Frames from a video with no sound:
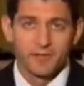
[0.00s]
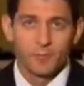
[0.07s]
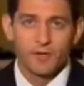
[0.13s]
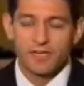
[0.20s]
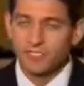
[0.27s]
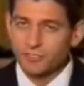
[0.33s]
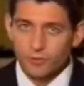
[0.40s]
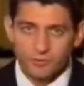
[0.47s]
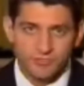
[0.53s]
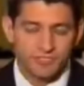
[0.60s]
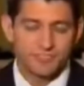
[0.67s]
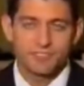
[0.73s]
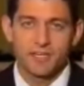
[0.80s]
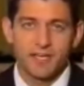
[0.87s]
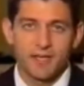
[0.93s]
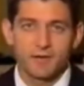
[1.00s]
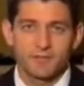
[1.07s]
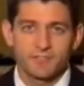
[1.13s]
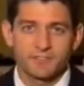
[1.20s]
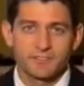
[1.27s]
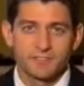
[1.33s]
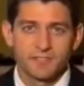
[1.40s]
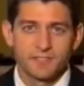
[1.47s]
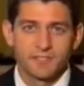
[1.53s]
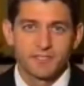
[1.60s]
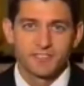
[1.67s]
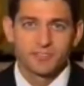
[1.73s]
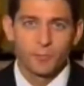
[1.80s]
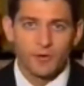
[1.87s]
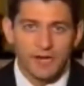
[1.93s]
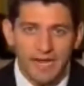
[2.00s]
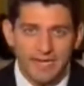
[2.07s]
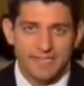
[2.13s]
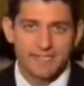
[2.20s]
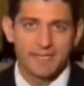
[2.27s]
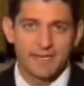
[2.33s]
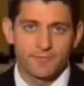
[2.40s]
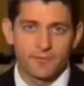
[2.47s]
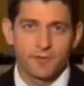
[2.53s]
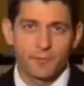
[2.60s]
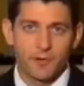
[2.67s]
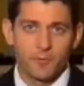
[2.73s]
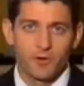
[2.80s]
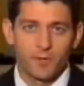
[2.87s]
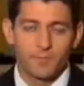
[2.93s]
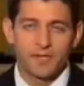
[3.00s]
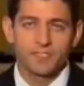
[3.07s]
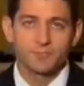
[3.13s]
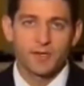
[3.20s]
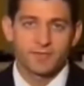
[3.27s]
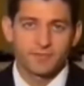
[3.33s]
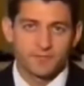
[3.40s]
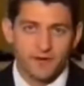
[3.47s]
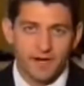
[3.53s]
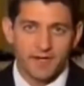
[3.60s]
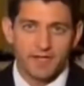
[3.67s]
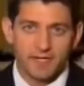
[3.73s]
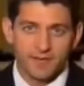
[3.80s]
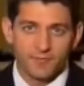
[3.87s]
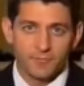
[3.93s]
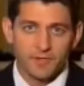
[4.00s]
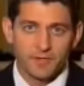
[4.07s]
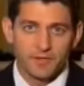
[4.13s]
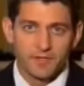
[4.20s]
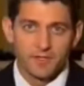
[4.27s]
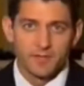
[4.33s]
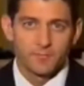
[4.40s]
We control just the House. So we're not getting everything we want because we have divided government.